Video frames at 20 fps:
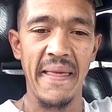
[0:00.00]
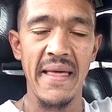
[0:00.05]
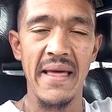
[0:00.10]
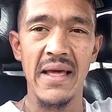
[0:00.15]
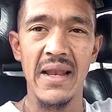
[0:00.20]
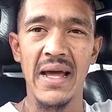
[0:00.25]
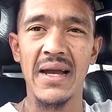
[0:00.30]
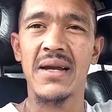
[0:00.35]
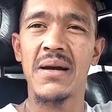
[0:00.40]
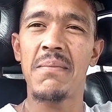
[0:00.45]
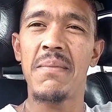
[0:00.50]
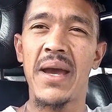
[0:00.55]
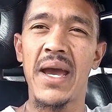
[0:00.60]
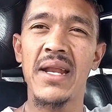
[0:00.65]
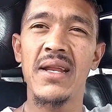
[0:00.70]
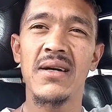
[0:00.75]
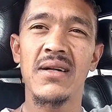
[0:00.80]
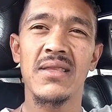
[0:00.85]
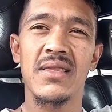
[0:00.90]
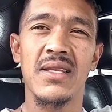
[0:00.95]
like a
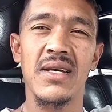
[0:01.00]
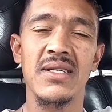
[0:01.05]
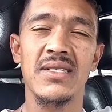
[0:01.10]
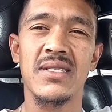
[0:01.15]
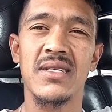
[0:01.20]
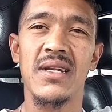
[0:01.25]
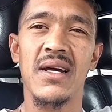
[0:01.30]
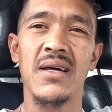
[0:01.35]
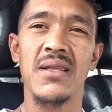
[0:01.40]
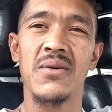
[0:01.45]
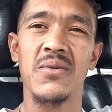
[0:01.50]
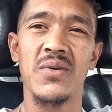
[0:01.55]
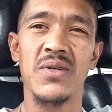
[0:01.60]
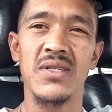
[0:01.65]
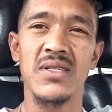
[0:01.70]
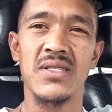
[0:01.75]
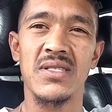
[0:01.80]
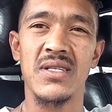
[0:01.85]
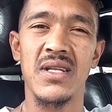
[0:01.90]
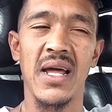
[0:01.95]
manual test, in other
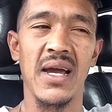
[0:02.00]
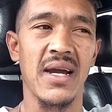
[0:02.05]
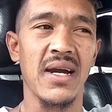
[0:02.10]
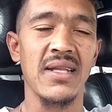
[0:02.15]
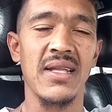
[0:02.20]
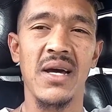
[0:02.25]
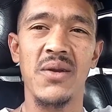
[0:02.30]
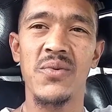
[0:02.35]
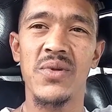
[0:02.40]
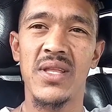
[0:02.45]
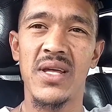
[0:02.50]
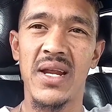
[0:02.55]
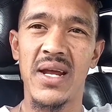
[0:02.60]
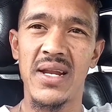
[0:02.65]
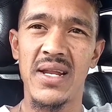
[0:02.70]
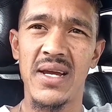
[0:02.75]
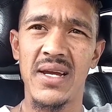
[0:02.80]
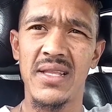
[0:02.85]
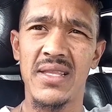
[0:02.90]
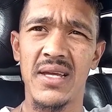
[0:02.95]
words. Like I done with the
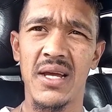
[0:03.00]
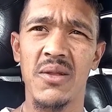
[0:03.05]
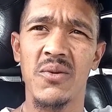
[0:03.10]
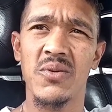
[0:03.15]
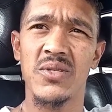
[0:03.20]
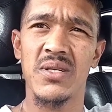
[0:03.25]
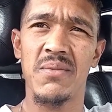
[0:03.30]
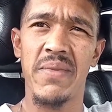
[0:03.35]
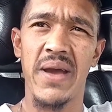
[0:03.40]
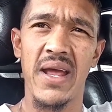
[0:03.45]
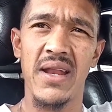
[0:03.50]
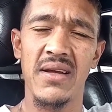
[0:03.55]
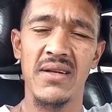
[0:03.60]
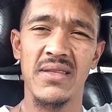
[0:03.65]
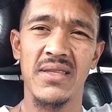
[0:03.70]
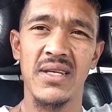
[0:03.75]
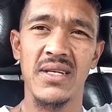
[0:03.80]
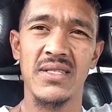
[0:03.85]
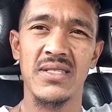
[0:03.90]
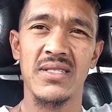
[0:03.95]
radiator, it was a manual
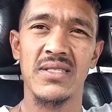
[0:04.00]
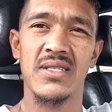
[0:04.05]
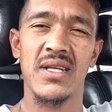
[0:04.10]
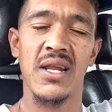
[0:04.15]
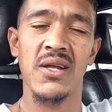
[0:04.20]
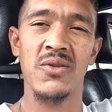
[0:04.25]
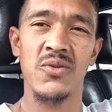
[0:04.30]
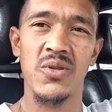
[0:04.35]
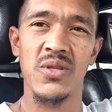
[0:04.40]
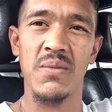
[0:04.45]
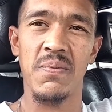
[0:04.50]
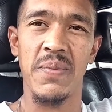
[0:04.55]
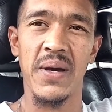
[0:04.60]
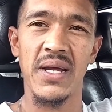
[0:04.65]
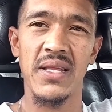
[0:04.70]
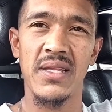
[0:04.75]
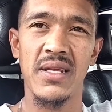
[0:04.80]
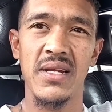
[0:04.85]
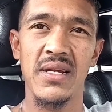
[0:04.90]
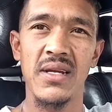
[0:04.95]
test straight into the
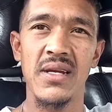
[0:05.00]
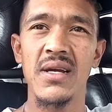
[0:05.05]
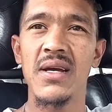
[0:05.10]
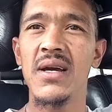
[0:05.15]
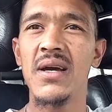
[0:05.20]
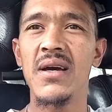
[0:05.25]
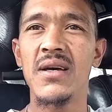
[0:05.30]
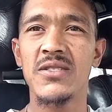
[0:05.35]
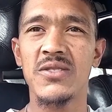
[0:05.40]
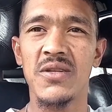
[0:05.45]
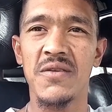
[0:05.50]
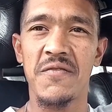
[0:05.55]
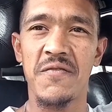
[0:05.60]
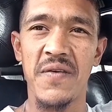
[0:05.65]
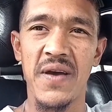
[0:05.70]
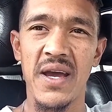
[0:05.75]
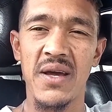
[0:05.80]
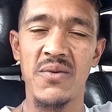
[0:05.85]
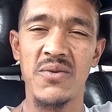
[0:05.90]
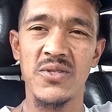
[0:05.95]
battery, so the
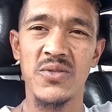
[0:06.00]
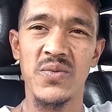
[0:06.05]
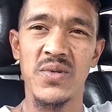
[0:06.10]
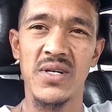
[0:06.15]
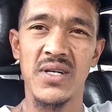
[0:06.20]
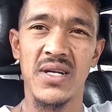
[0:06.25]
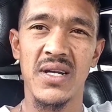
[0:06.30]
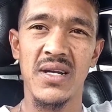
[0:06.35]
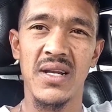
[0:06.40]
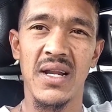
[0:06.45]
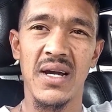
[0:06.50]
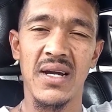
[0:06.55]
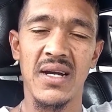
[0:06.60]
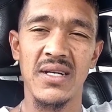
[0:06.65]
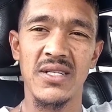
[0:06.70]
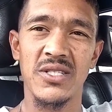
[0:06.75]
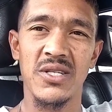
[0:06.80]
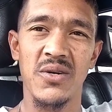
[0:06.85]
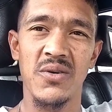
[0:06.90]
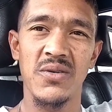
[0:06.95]
fan was working like I
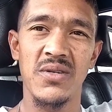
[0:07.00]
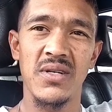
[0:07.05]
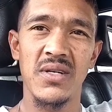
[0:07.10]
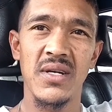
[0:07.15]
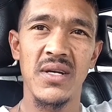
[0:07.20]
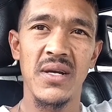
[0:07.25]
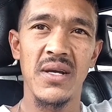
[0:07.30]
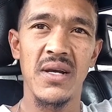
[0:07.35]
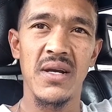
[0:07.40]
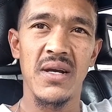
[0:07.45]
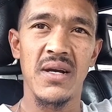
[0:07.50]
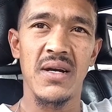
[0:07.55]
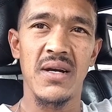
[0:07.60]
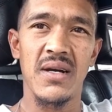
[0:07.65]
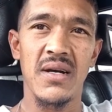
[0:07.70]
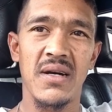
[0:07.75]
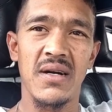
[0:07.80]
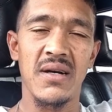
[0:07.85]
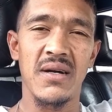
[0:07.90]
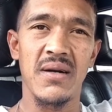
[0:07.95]
showed.
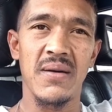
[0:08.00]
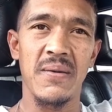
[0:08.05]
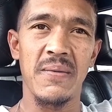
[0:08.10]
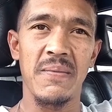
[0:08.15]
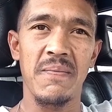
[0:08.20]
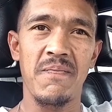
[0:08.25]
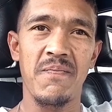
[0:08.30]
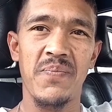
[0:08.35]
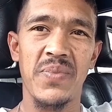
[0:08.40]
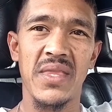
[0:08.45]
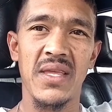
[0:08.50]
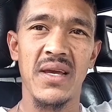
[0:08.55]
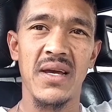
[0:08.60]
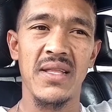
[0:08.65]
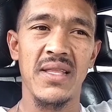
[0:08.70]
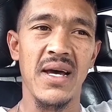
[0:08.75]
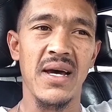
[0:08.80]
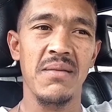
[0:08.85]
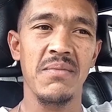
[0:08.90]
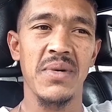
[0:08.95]
I
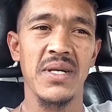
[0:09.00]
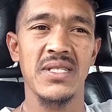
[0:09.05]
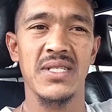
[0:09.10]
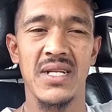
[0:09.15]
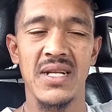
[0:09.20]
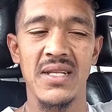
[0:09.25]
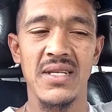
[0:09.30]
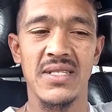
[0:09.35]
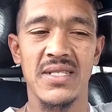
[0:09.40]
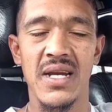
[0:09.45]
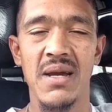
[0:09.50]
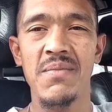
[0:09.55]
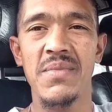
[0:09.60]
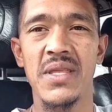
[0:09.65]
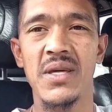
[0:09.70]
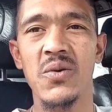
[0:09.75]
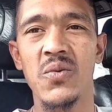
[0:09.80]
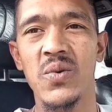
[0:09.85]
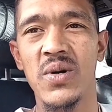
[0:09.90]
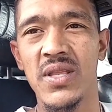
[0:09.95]
done basically the same
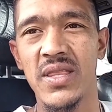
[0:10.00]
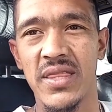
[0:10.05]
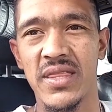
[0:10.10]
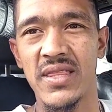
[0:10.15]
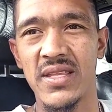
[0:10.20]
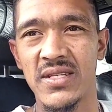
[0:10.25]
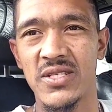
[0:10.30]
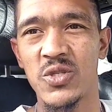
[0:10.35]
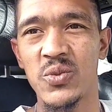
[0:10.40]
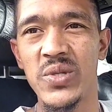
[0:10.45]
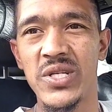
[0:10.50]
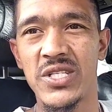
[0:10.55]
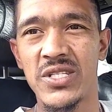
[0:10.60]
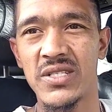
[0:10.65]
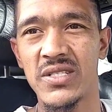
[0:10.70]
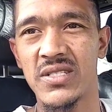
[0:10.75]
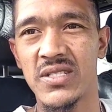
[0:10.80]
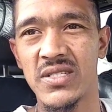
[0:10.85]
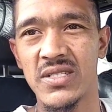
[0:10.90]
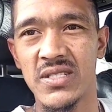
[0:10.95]
thing with the
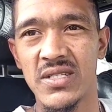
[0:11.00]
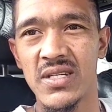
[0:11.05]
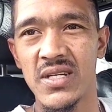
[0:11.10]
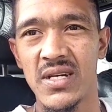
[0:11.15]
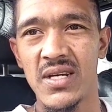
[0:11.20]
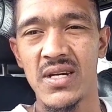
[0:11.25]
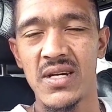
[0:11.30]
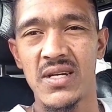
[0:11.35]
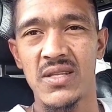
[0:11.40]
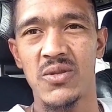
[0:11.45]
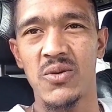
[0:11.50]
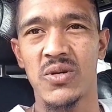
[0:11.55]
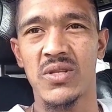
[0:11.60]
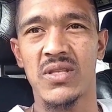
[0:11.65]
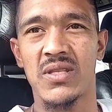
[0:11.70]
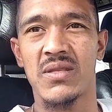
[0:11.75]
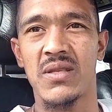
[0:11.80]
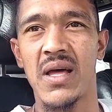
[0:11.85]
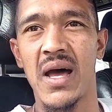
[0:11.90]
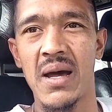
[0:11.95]
switches.
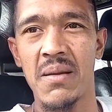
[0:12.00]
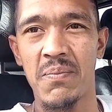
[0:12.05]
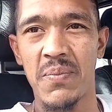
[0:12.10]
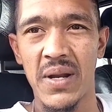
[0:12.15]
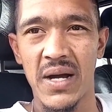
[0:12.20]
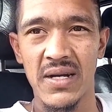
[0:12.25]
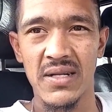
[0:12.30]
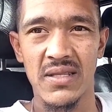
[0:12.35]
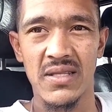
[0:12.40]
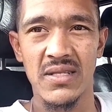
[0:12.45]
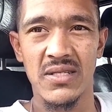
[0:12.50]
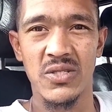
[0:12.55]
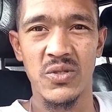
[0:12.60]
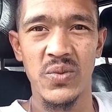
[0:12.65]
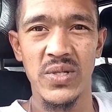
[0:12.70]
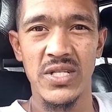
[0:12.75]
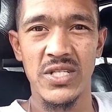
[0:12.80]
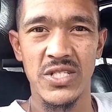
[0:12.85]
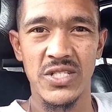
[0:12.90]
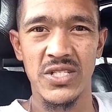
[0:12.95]
Unplugged the
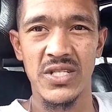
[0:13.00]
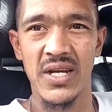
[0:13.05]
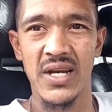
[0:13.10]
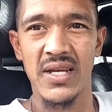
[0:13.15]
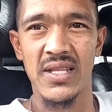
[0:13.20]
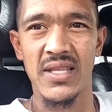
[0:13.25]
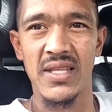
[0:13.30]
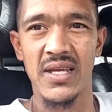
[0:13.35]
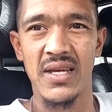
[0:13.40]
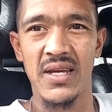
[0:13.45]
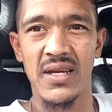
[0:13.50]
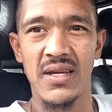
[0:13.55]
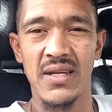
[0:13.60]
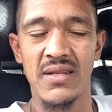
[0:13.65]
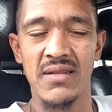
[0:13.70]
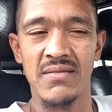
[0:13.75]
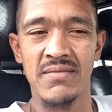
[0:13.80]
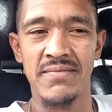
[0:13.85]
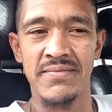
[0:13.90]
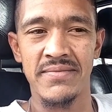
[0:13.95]
switch and
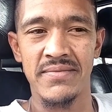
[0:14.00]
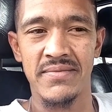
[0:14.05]
then